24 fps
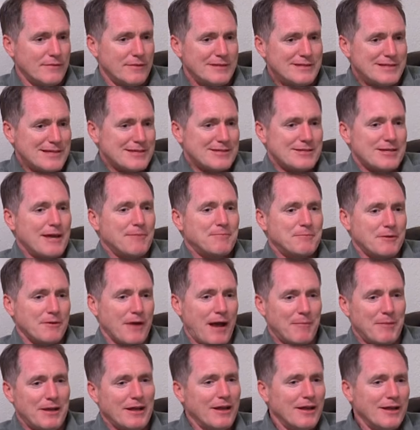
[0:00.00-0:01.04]
it's accepted.
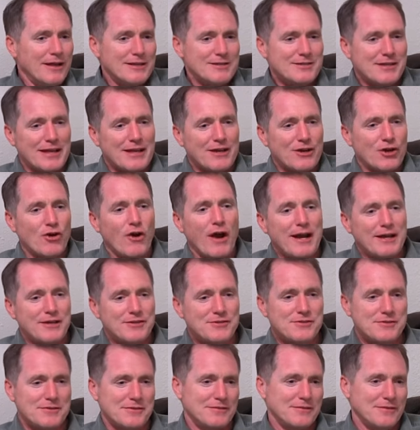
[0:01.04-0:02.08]
I mean, it's like
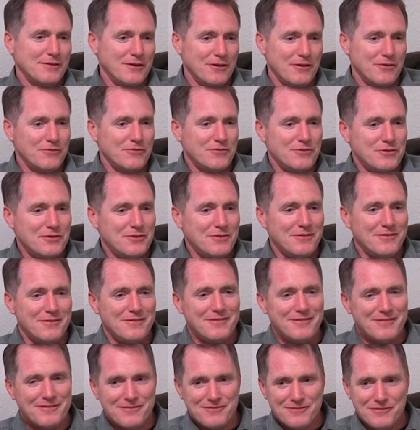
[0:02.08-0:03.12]
Craig's, you know,
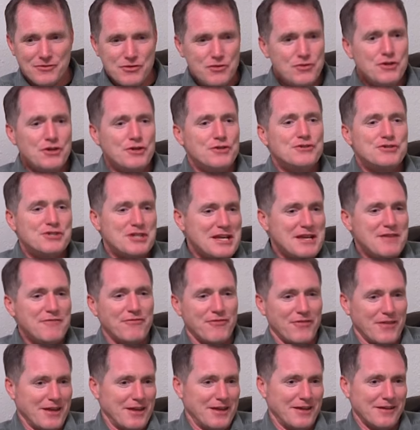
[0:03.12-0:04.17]
New Year's Eve
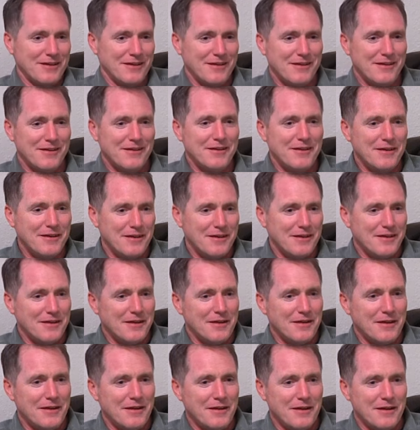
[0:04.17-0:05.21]
thing.
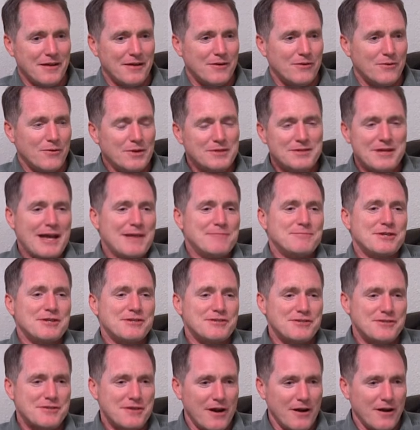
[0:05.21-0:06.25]
You know, what time does it
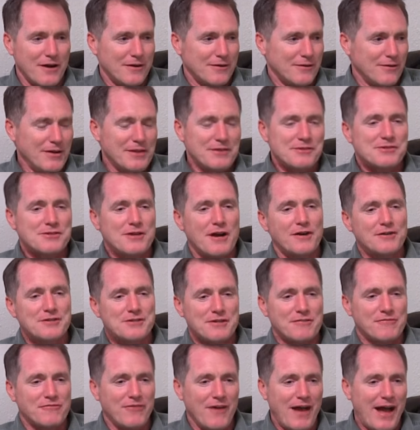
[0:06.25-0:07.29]
start? Well, it starts
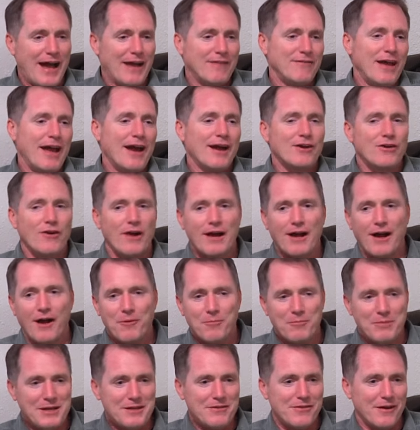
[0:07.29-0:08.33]
at five. Yeah, Craig, I'll
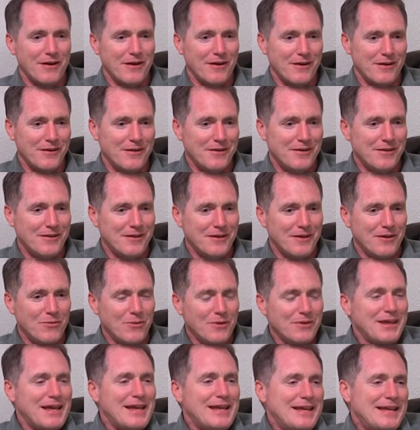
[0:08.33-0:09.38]
be there.
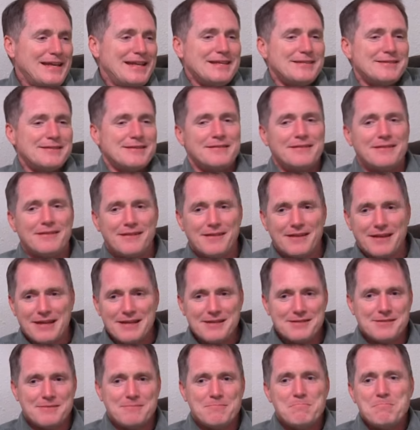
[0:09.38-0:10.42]
Well, he doesn't. He
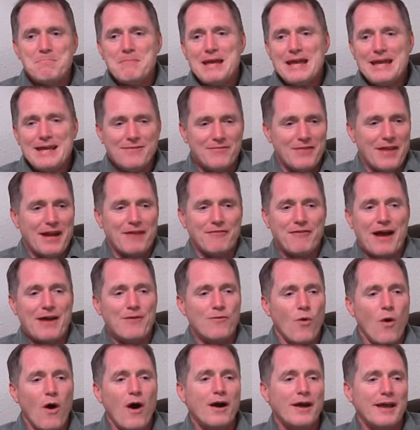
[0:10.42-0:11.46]
doesn't mean that if I
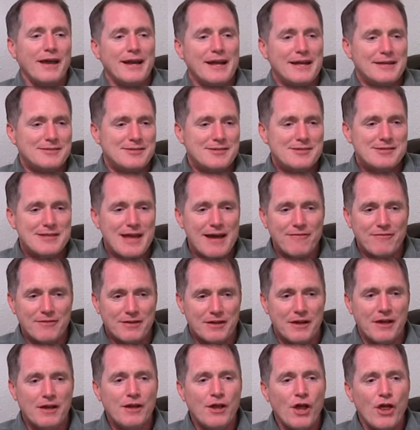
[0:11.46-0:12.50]
walk in at
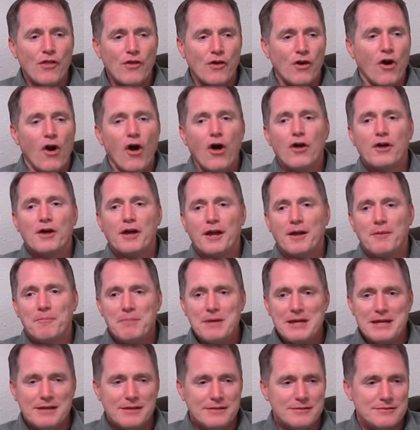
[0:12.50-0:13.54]
seven, they're all going to
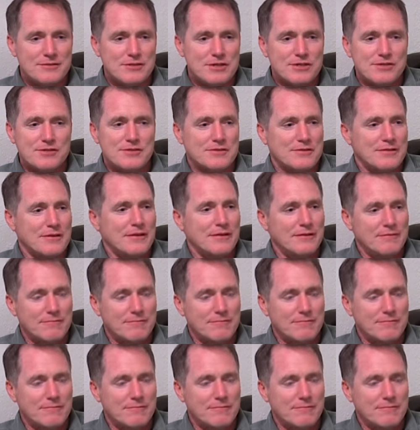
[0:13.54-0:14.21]
be just